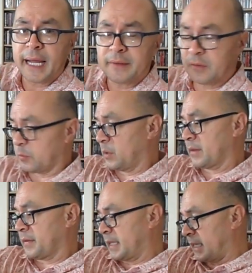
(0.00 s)
ends with,
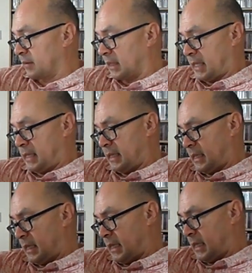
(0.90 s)
I think there's like a
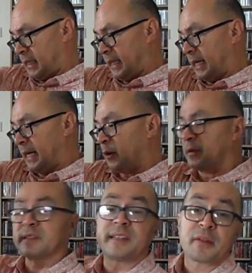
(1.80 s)

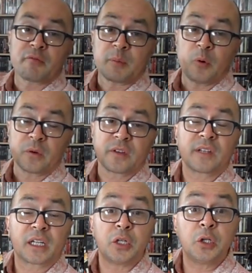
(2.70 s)
Elvis death report. So it's
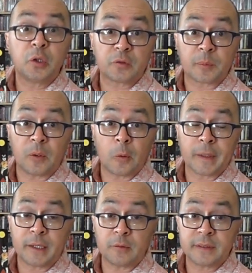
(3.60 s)
like a news report on
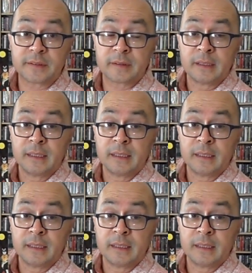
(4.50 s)
Elvis.